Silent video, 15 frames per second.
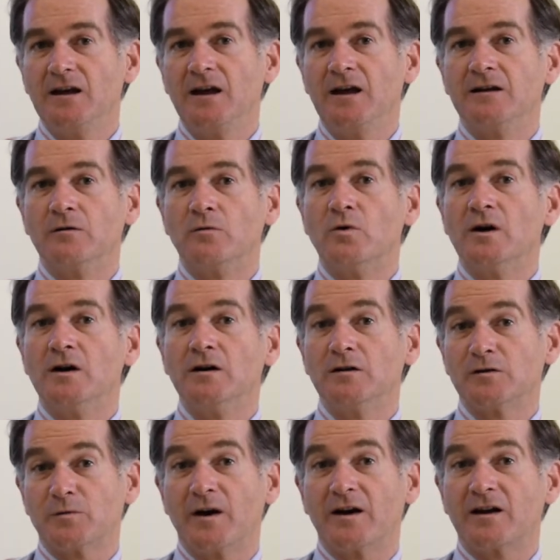in a
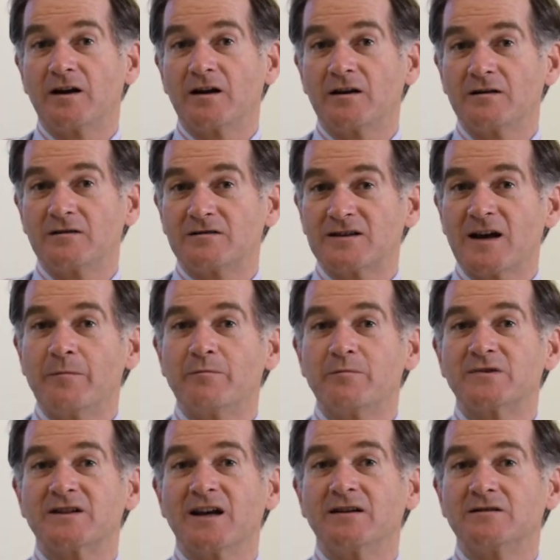world where
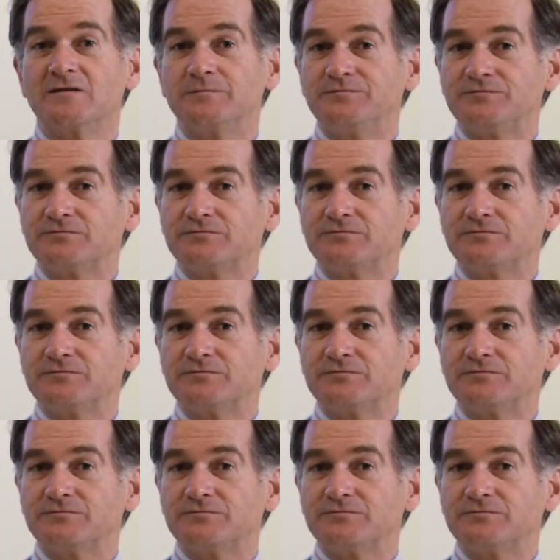10%,